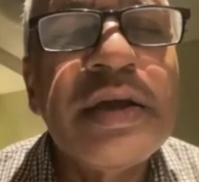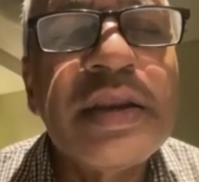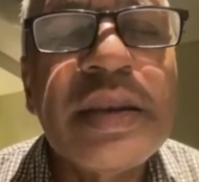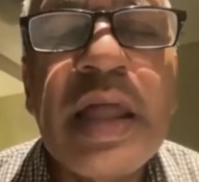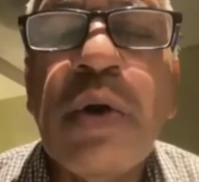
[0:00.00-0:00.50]

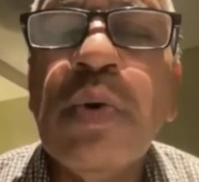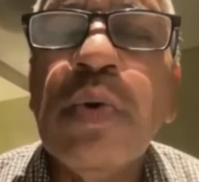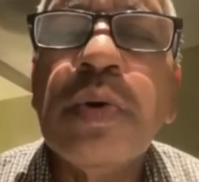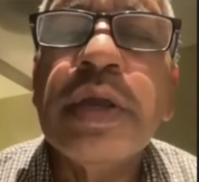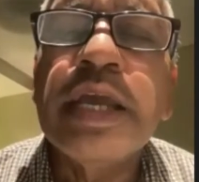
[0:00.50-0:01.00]
Now,
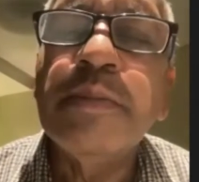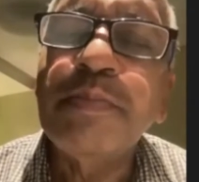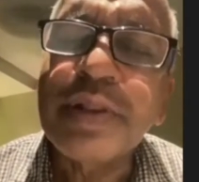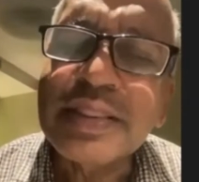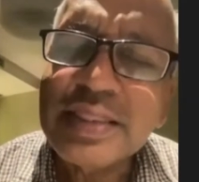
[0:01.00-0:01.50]
in
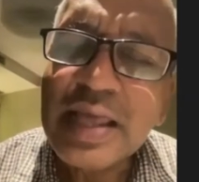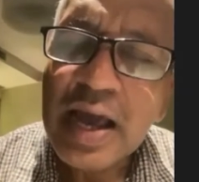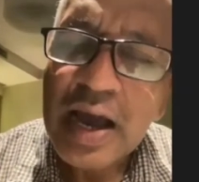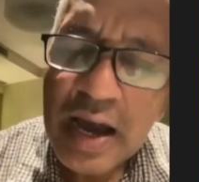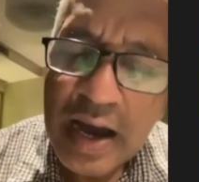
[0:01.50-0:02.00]

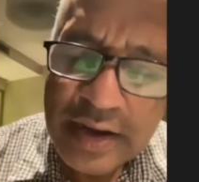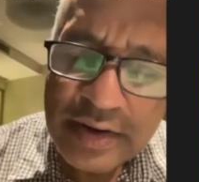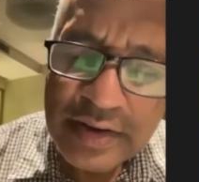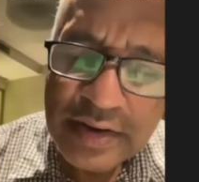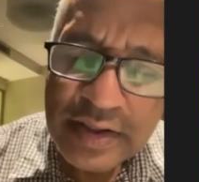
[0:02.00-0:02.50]

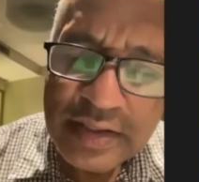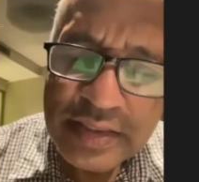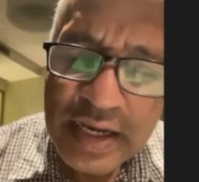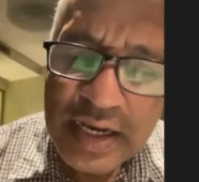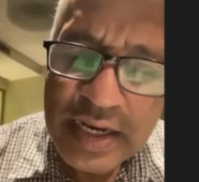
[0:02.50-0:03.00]
Pratyahara,
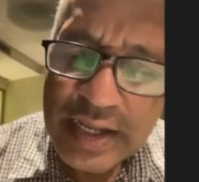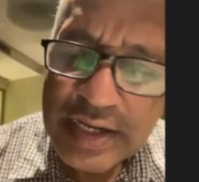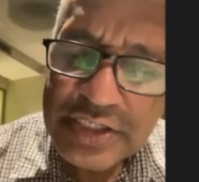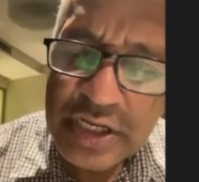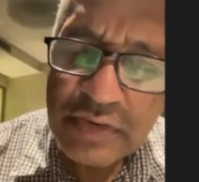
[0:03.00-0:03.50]
the
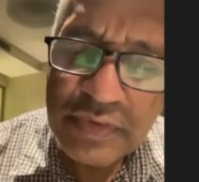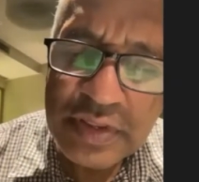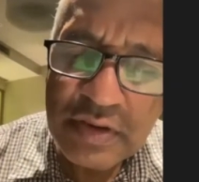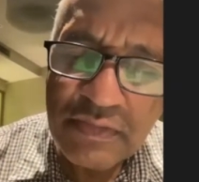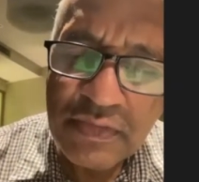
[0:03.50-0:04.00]
connection
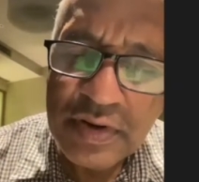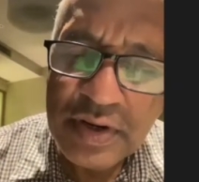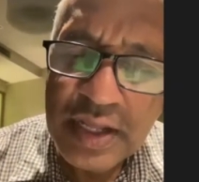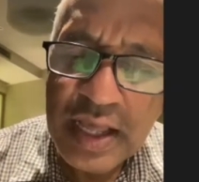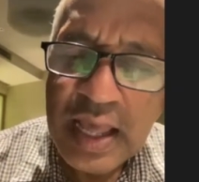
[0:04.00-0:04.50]
with the
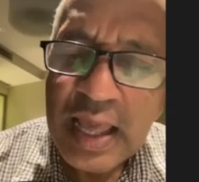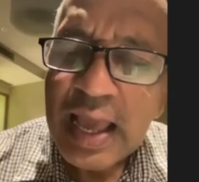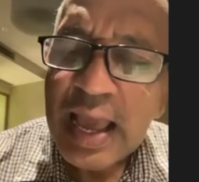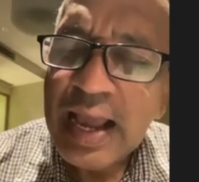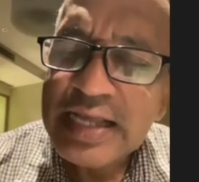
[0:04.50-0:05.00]
world
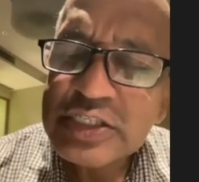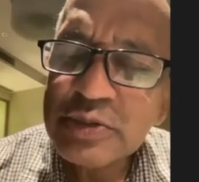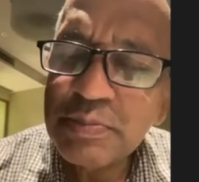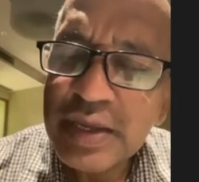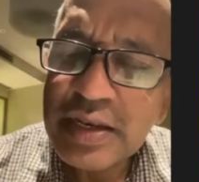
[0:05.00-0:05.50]
has
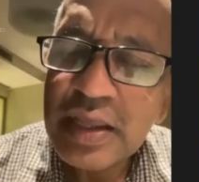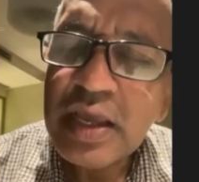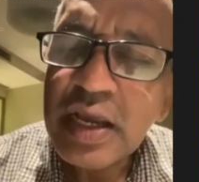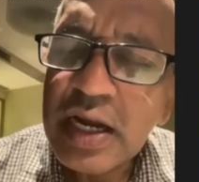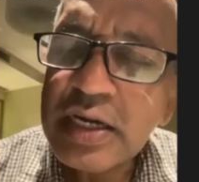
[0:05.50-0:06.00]
been
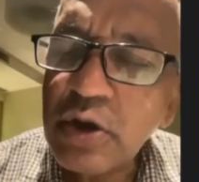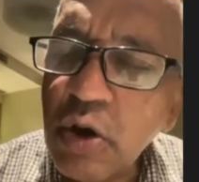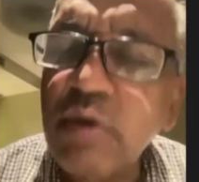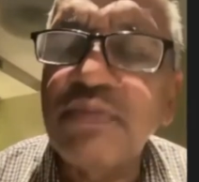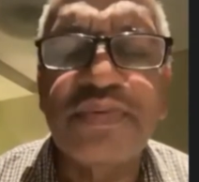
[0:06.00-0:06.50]
cut
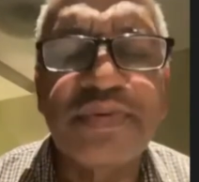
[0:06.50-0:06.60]
off.